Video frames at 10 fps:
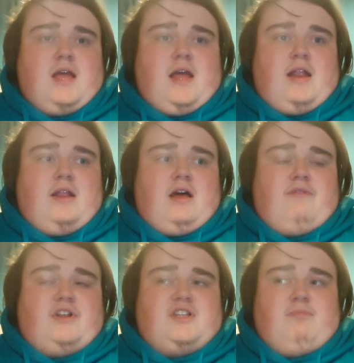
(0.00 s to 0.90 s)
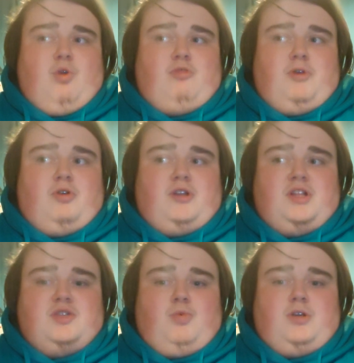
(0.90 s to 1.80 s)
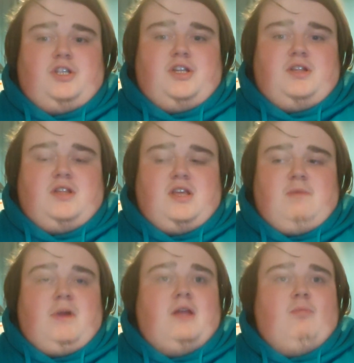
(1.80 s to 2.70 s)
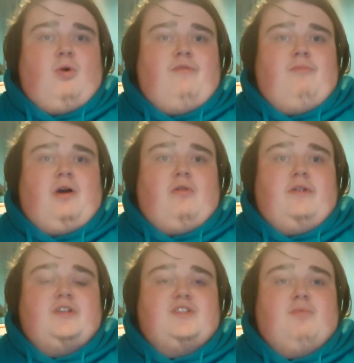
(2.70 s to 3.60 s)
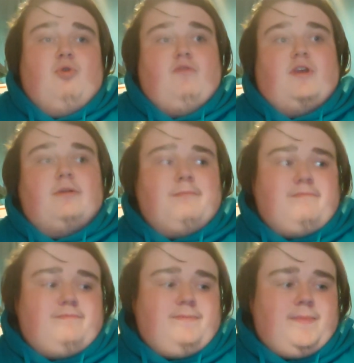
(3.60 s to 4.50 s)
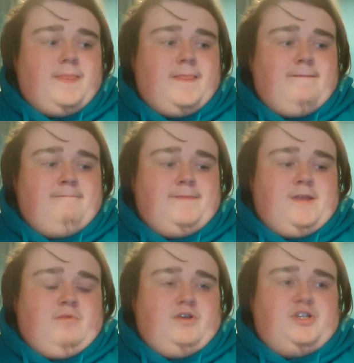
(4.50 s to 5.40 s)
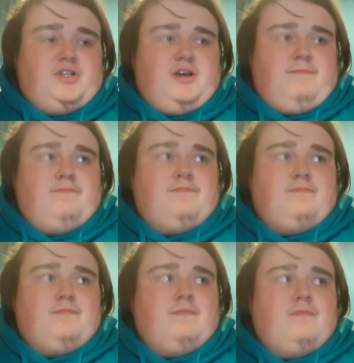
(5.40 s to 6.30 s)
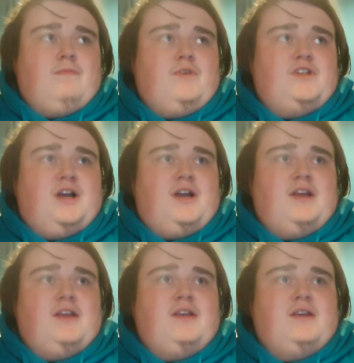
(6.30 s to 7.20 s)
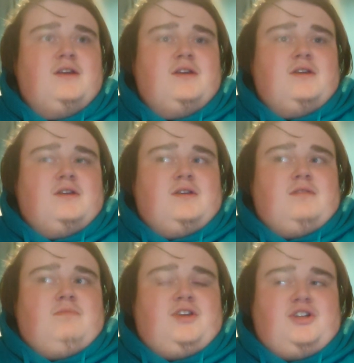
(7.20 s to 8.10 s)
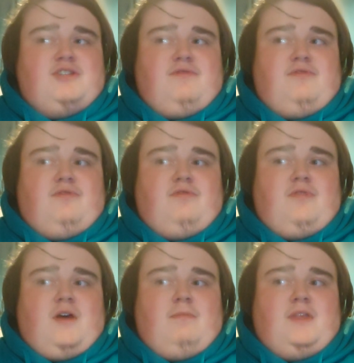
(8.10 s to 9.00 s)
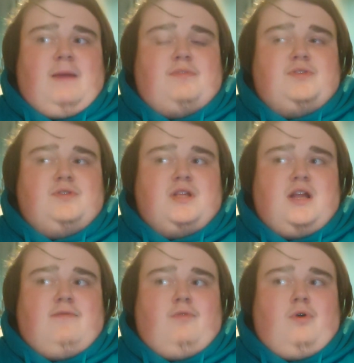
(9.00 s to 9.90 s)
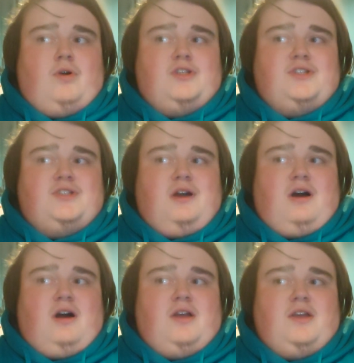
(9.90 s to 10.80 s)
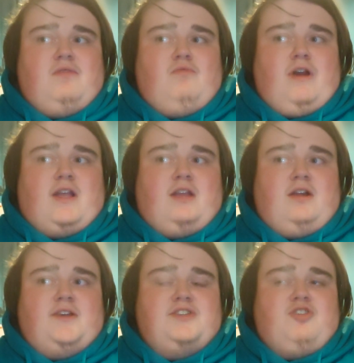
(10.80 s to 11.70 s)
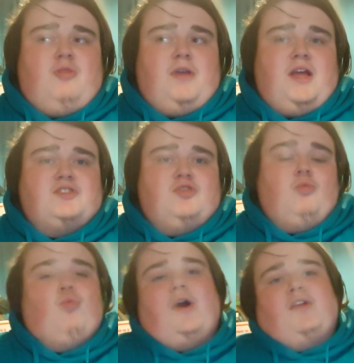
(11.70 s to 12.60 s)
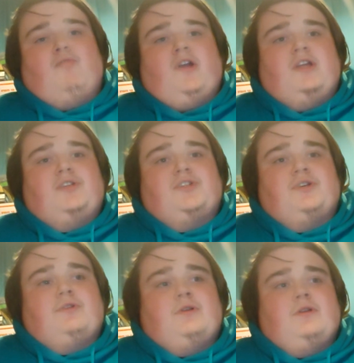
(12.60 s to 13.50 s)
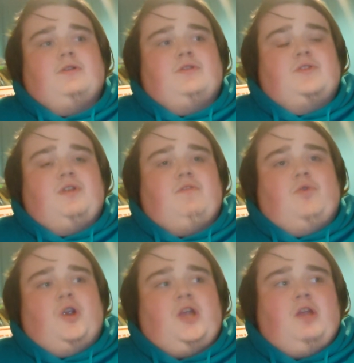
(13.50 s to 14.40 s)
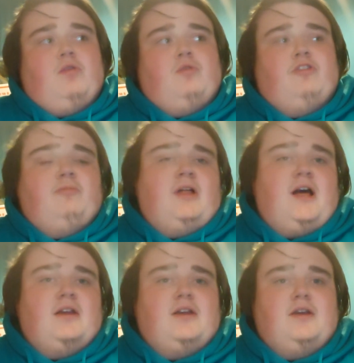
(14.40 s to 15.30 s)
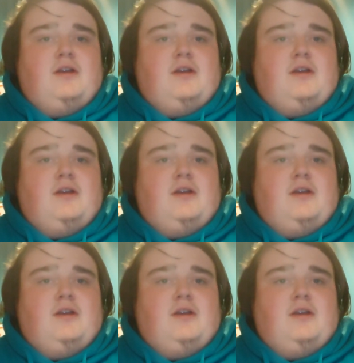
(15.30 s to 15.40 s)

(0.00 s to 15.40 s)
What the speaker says: then that eventually moved me on into watching the Mighty Morphin Power Rangers the movie, which I, because of the episodes that I've watched, I recognize Tommy as the White Ranger instead of the green or the black,